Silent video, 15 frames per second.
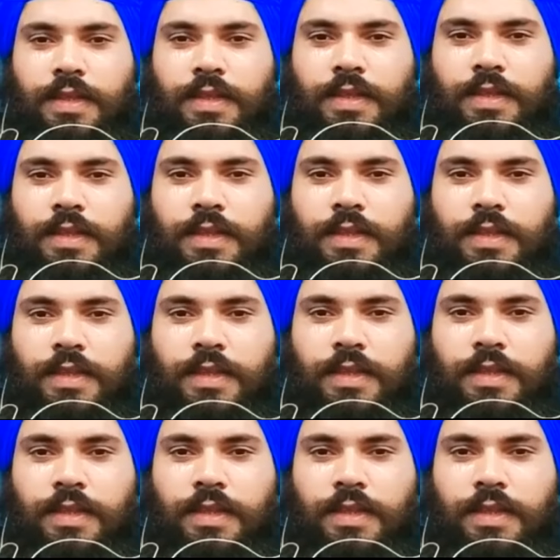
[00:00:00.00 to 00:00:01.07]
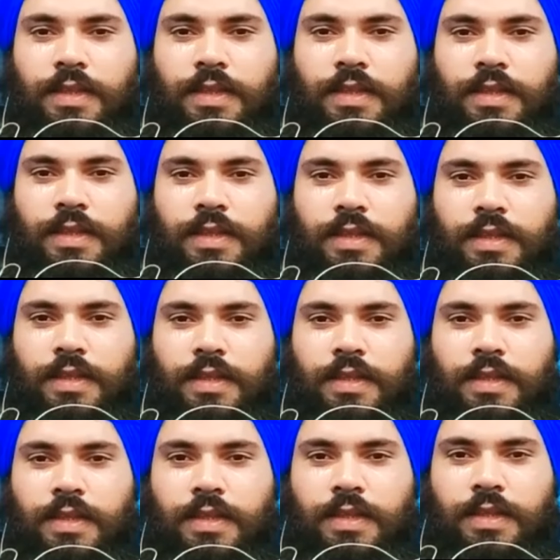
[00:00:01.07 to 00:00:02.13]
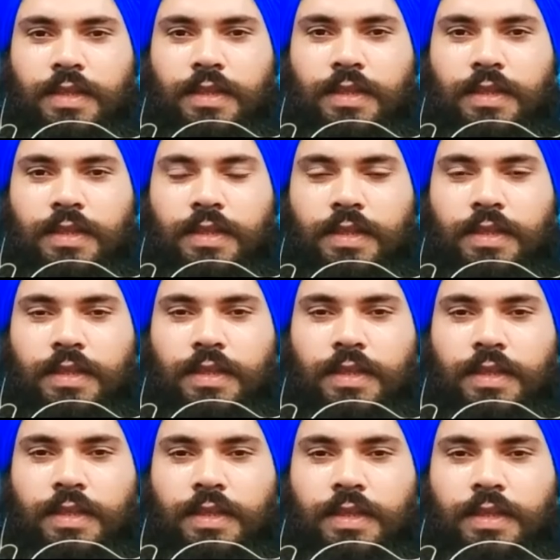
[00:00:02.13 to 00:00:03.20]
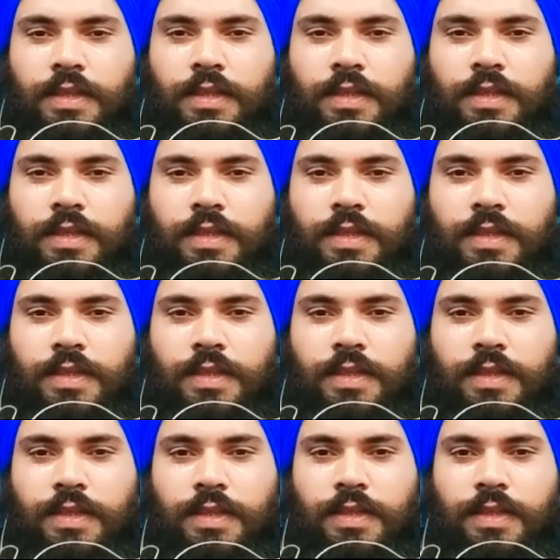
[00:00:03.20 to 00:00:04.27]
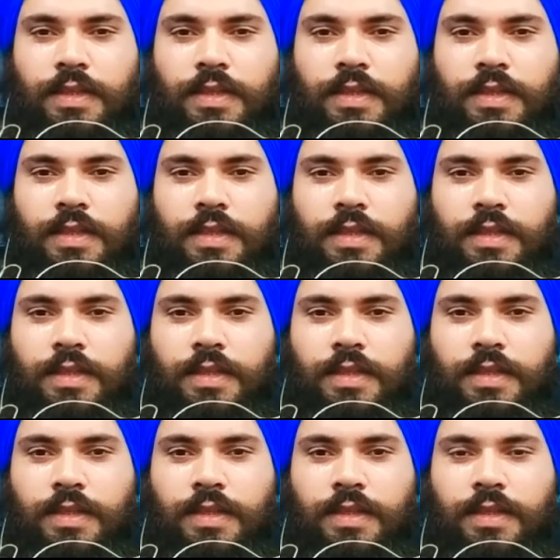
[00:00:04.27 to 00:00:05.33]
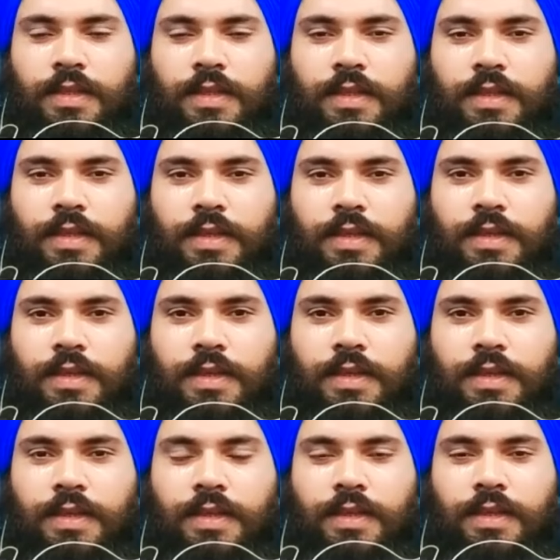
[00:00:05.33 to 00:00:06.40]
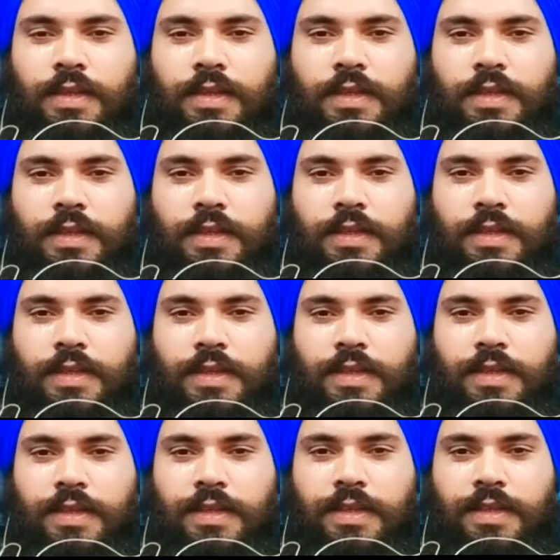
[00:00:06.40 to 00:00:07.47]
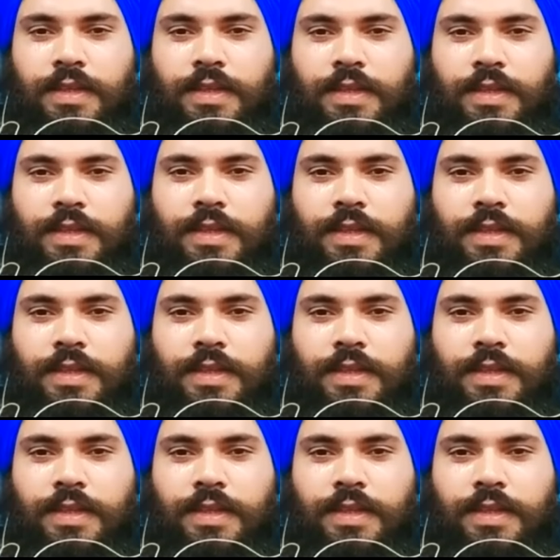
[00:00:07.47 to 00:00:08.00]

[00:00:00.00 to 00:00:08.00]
(not speaking)